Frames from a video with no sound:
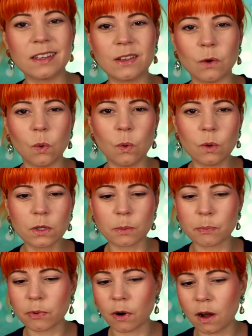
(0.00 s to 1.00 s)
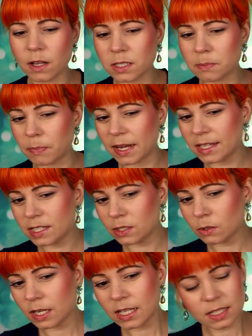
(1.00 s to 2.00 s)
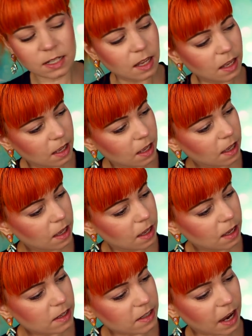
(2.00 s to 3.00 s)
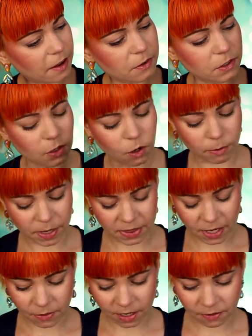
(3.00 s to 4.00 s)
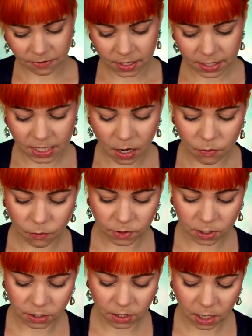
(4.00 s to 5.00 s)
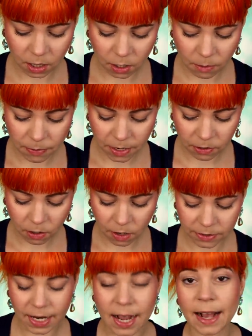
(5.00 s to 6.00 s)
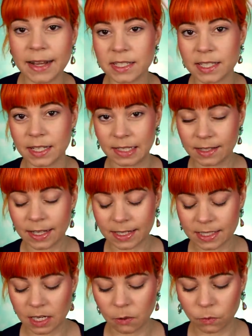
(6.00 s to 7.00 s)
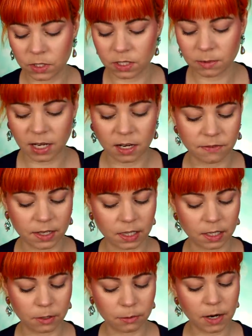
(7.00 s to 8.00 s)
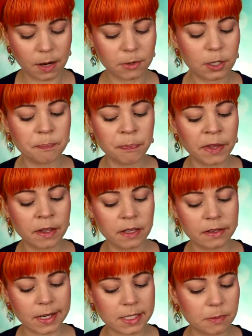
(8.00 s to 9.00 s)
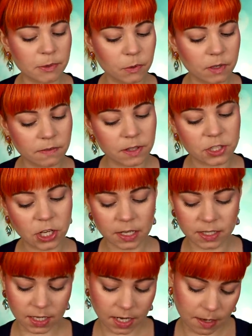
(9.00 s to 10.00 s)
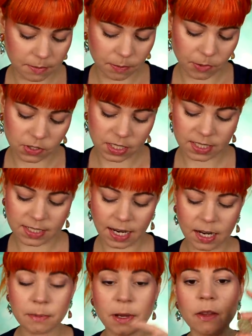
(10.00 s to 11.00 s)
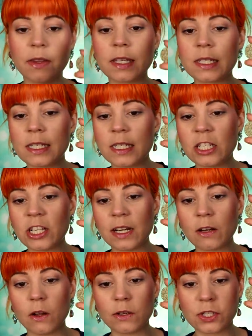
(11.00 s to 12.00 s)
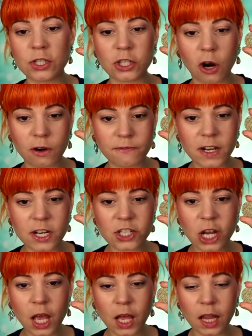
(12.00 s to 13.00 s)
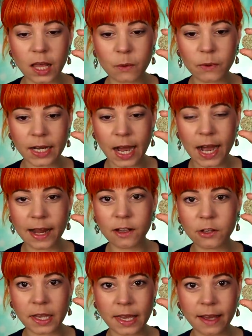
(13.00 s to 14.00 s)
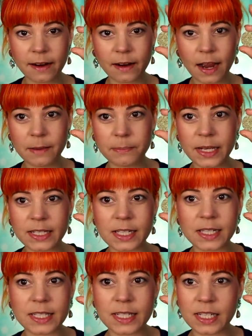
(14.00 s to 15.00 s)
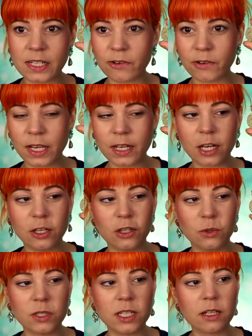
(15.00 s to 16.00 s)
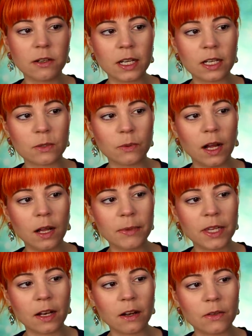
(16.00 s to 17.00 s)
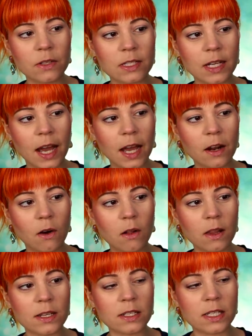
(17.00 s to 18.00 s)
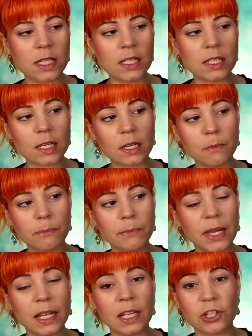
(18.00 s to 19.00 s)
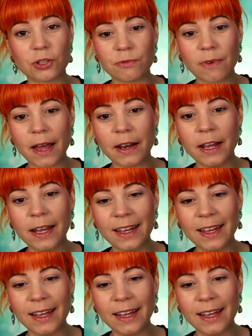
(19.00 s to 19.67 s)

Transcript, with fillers: gold or bronze base to it. Yeah, I don't know about that one. I feel like that one would look a lot better on the eyes, like, like I said, with some kind of a glitter primer. Next up is one of the shades that I am the most excited about, and this is the shade called Starfish. Like when I look here, I basically see green and you see green as well, but then on the side, all I see is like a pinkish red.